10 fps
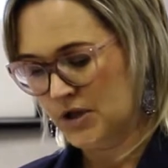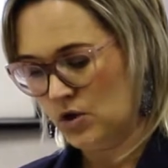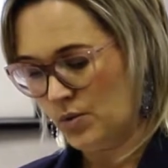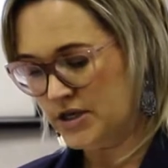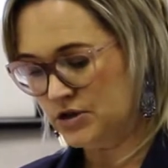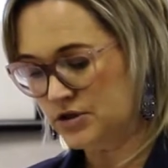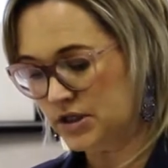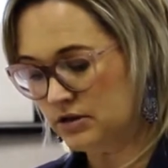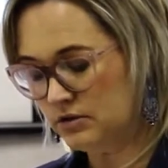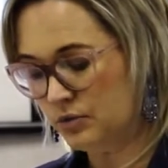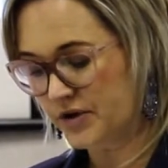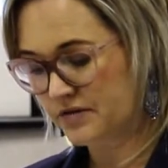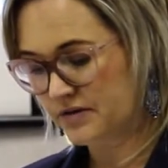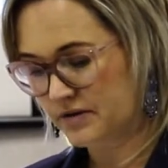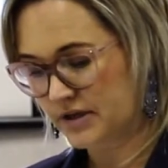when you deal
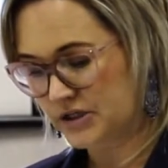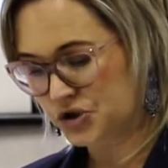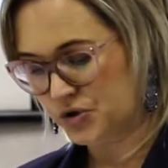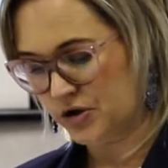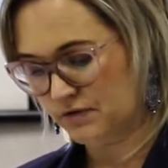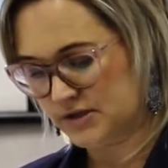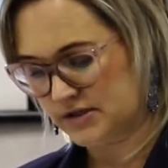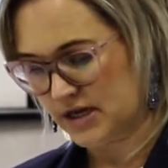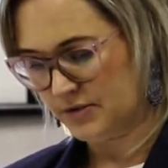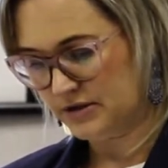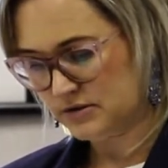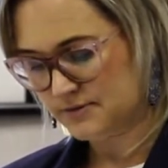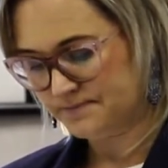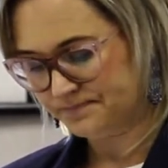with the issuing of a summons.